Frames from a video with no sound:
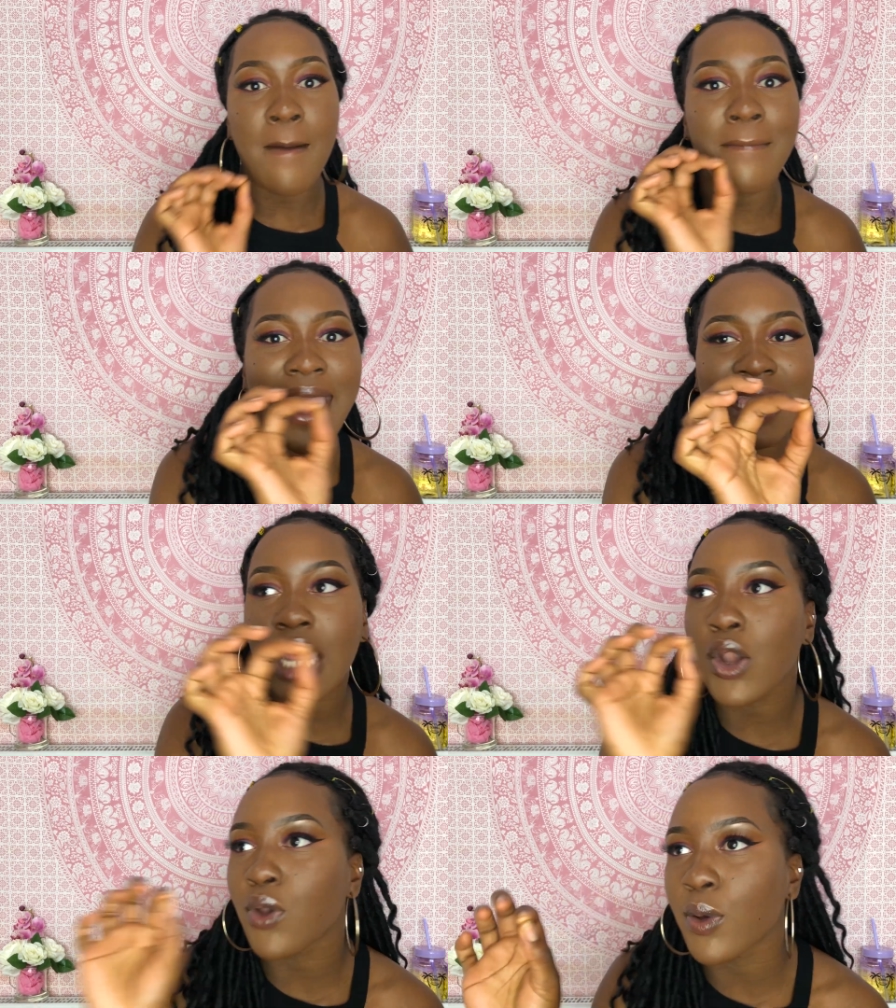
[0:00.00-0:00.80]

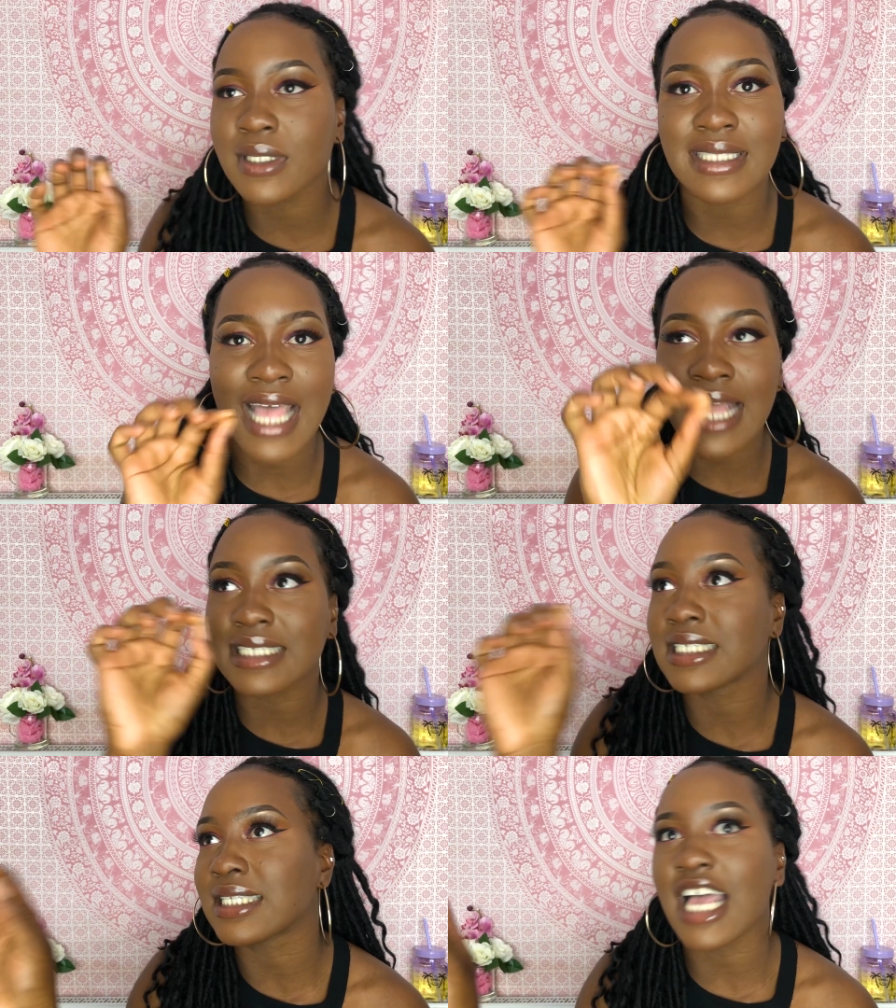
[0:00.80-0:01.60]
make notes
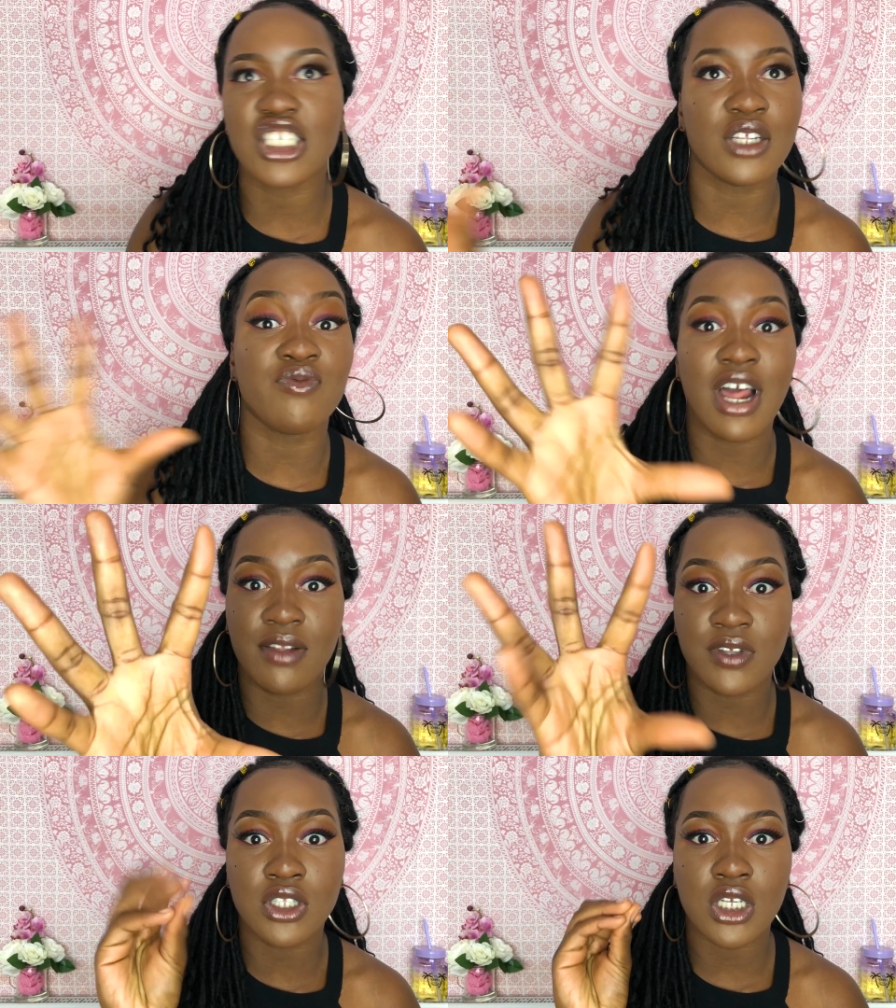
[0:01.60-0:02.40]
that is actually
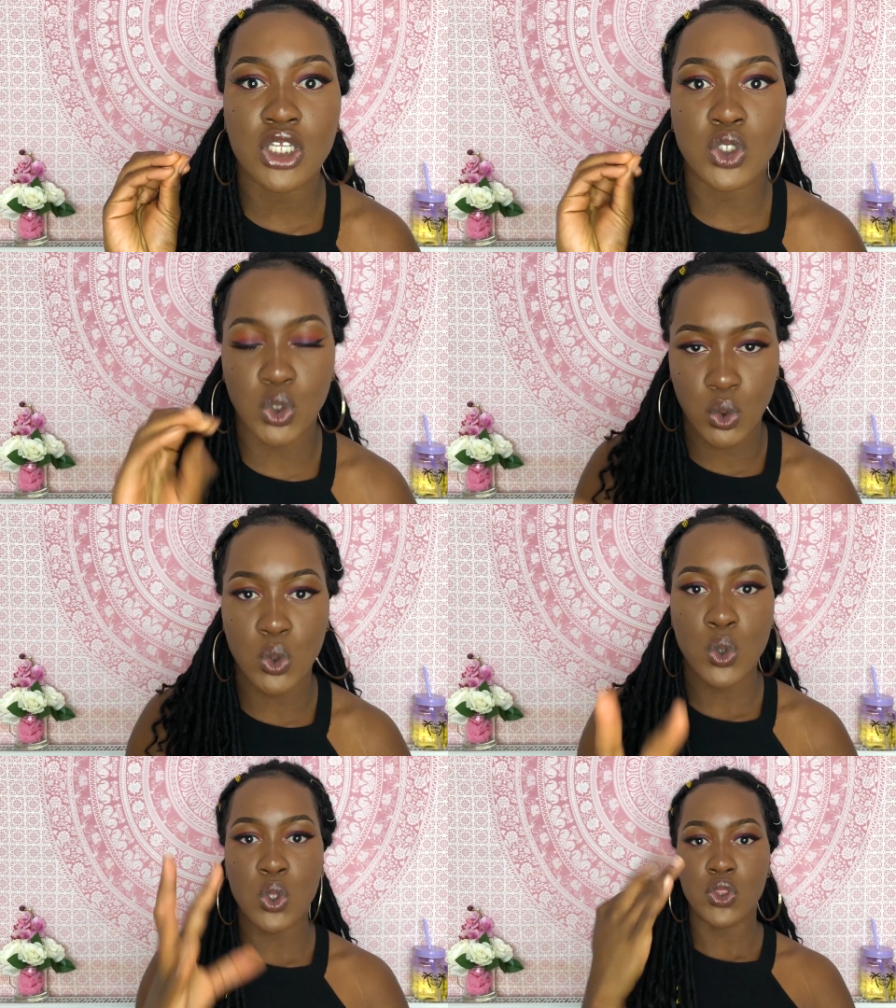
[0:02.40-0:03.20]
relevant
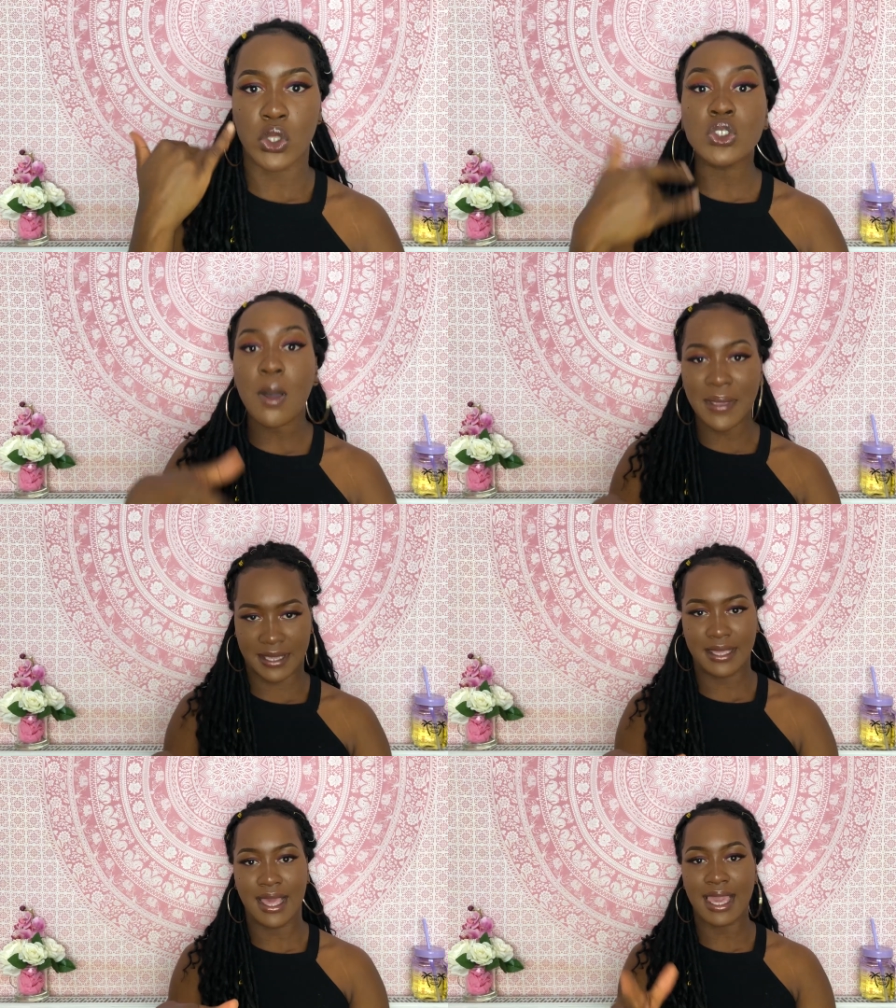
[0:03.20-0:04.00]
to the
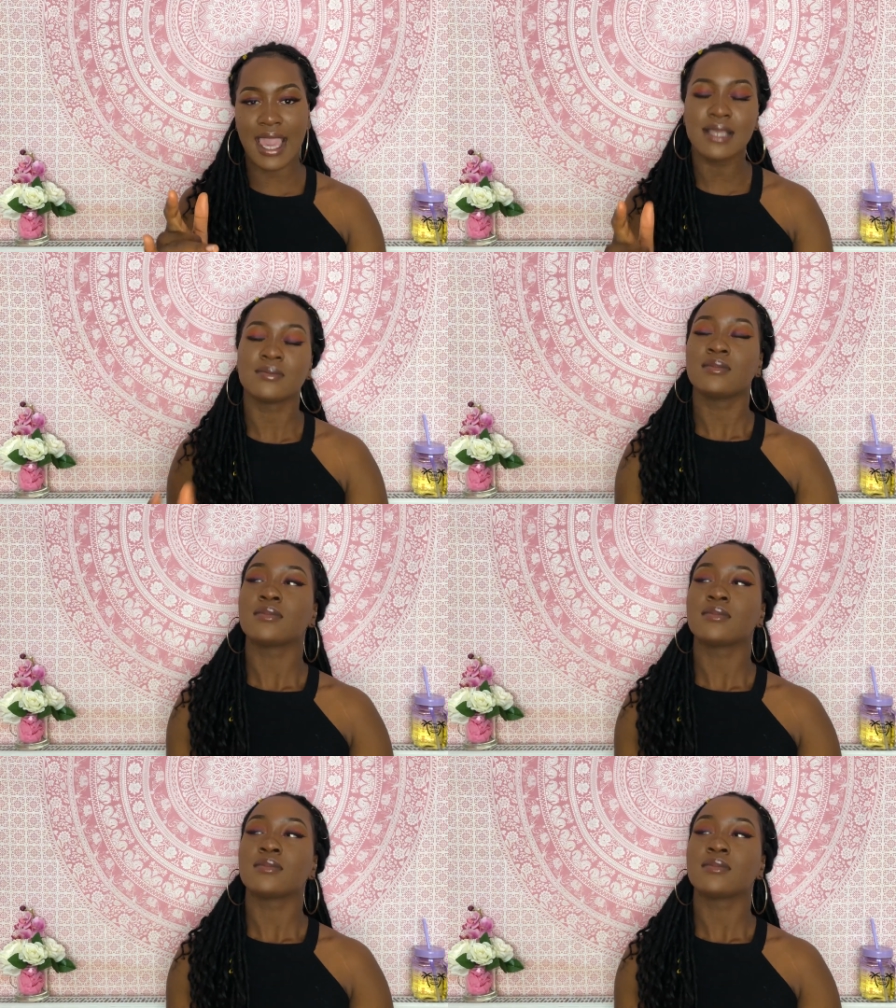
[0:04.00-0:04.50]
topic, okay?